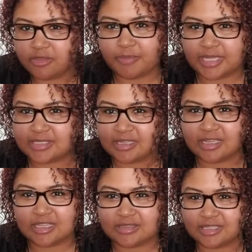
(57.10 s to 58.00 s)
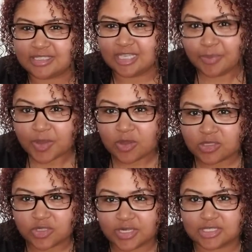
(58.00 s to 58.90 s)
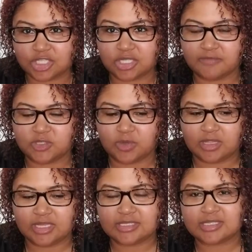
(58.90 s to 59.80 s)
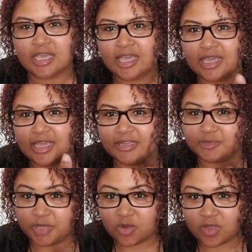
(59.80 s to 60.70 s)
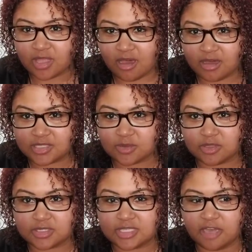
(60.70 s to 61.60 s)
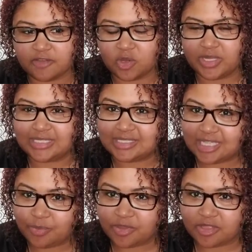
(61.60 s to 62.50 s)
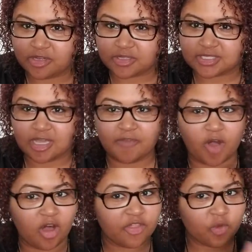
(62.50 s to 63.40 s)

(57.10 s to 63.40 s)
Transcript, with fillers: basically the typical transition of doing this is being really honest with yourself, going deep within yourself. All